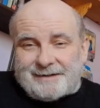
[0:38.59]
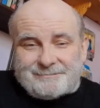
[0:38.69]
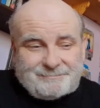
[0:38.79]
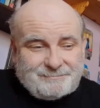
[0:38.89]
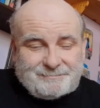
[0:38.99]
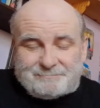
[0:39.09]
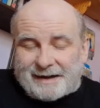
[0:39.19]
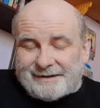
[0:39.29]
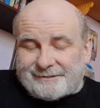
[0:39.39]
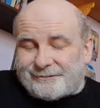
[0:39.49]
I'm
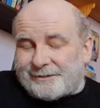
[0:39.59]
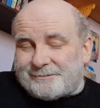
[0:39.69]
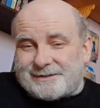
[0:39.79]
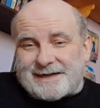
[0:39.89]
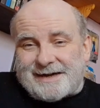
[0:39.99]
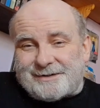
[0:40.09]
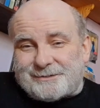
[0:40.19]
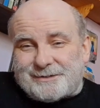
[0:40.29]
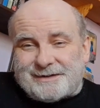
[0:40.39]
back from town,